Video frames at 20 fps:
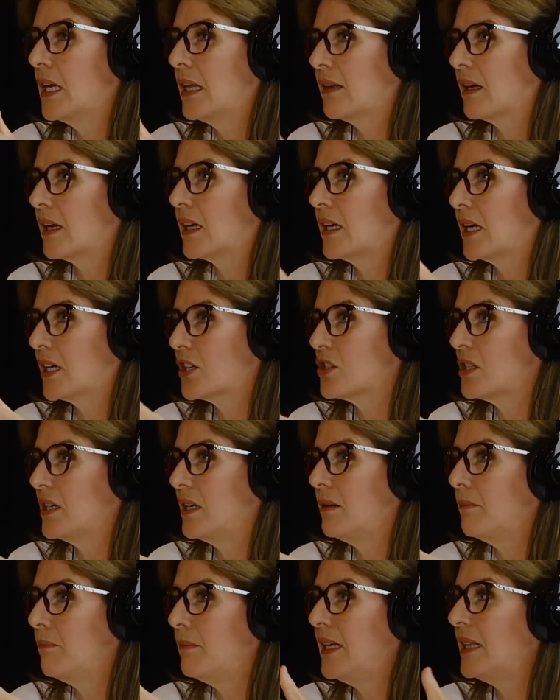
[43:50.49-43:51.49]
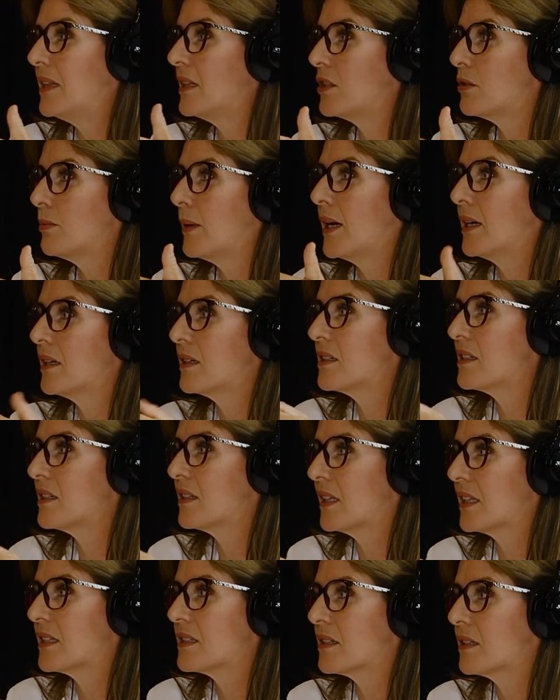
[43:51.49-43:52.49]
that can actually meet the demand
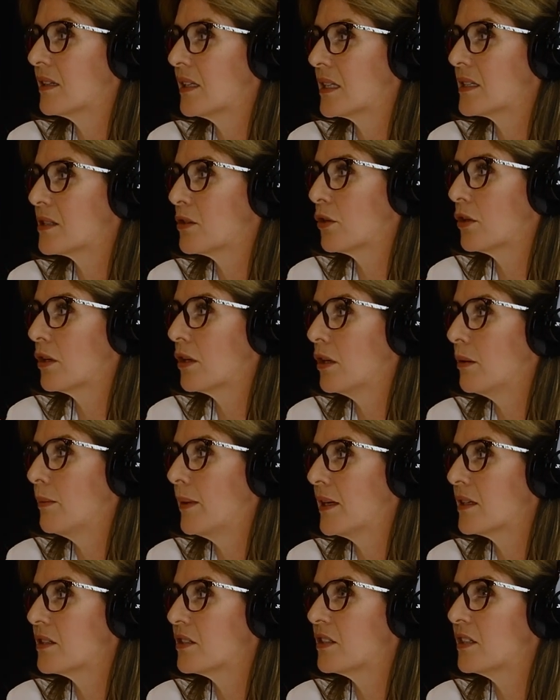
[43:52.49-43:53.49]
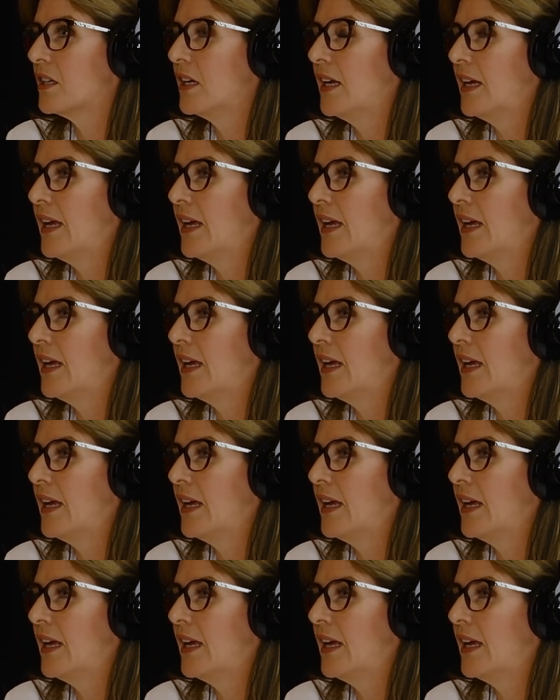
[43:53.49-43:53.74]
that's going to come at it.